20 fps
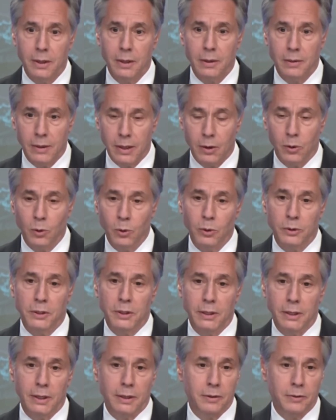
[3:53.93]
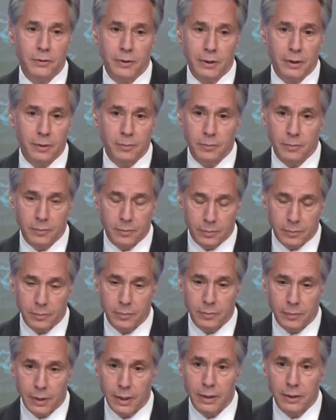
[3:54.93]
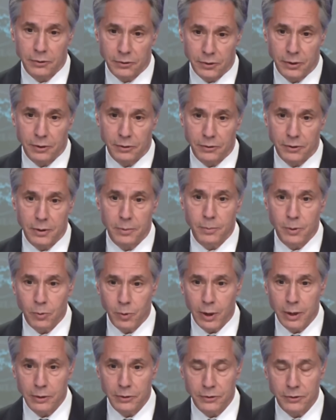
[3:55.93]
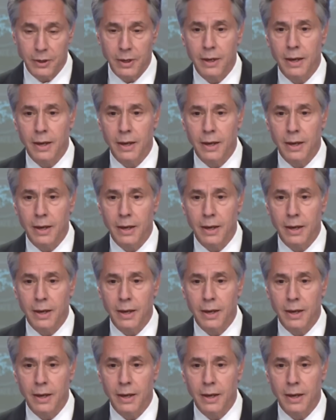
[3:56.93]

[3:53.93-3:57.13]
that are looking at incidents that have been raised.